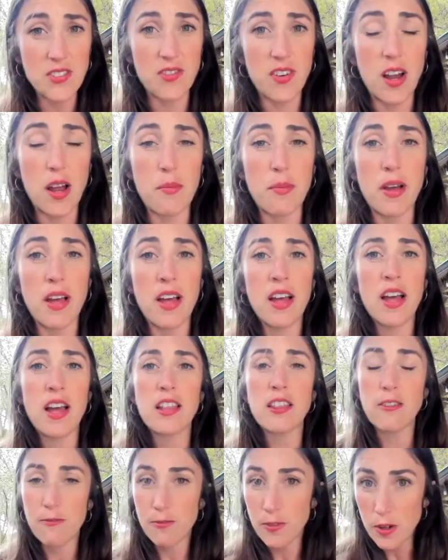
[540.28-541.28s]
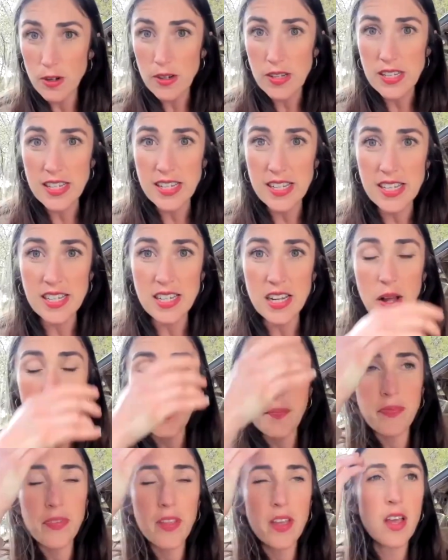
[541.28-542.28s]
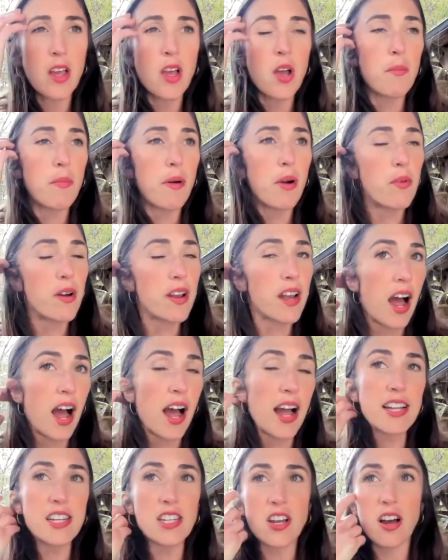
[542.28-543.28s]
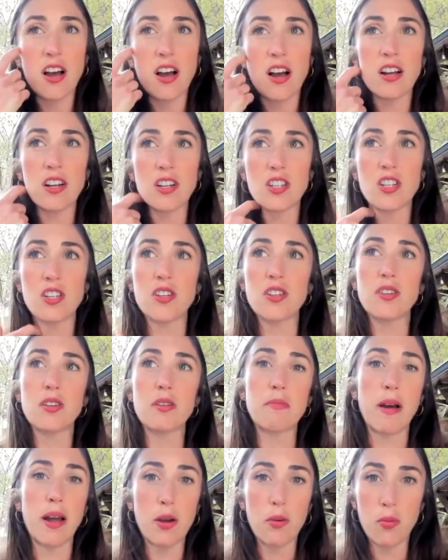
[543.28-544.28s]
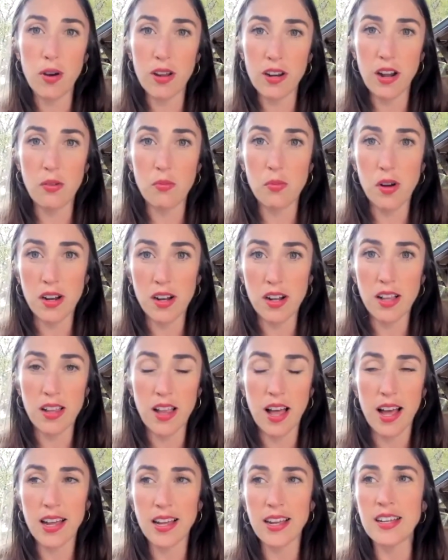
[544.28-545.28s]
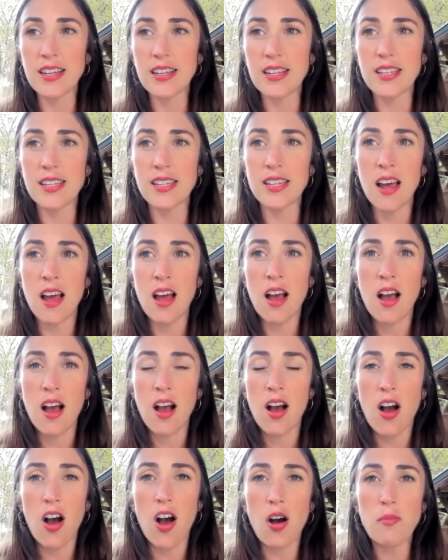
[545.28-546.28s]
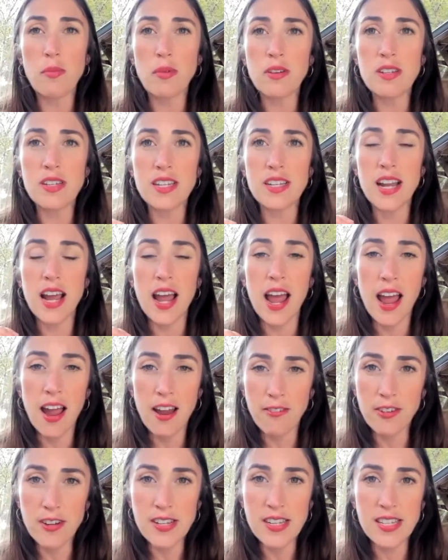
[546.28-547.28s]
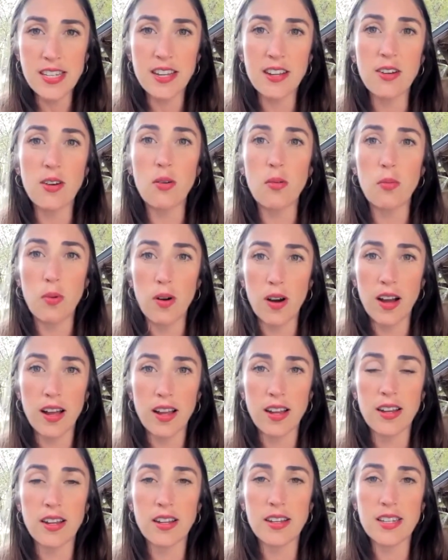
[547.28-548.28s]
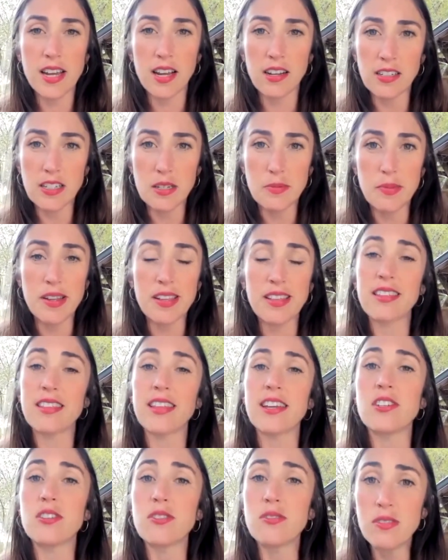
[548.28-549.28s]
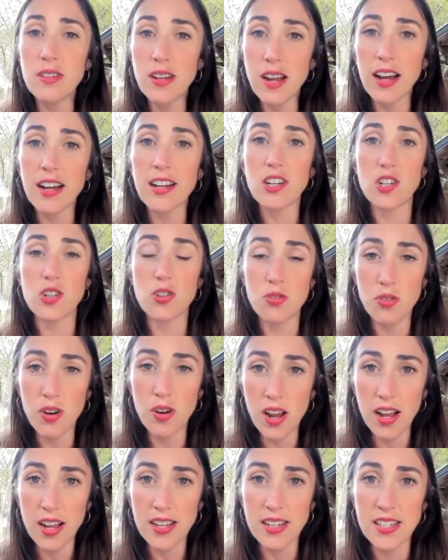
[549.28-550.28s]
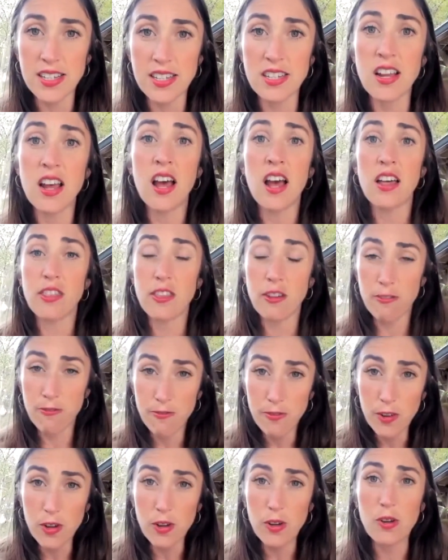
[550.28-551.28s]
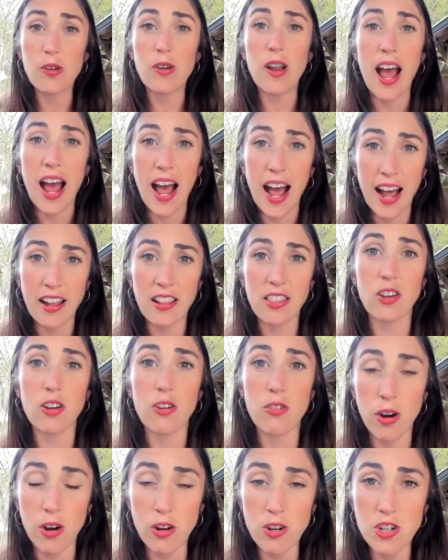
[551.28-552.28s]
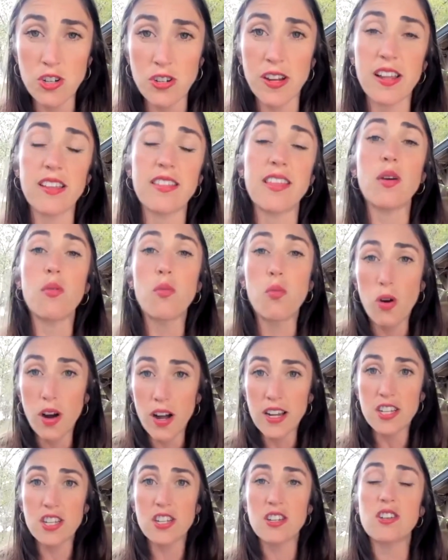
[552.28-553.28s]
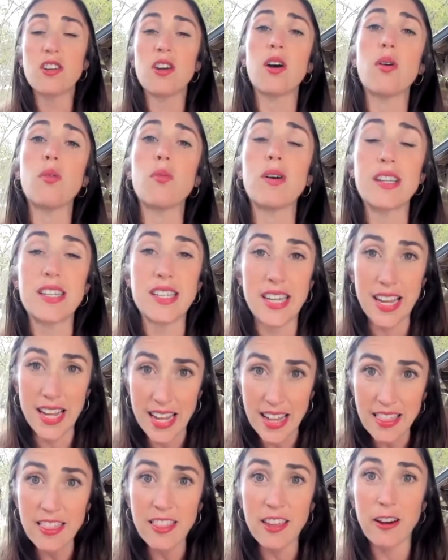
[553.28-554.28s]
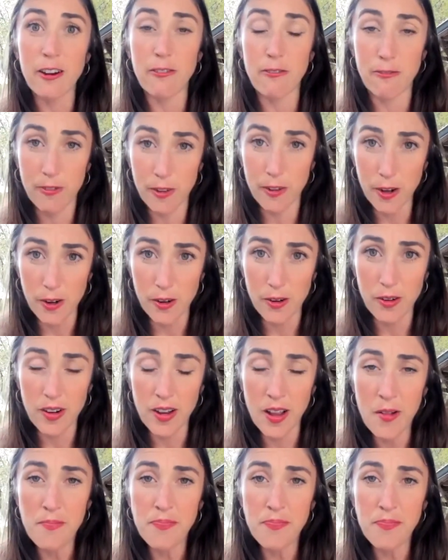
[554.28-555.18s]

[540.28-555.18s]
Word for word: from the food system. But when I talk to my one on one clients, almost every single one tells me that they do not trust the food at the grocery. They want to know what's in their food.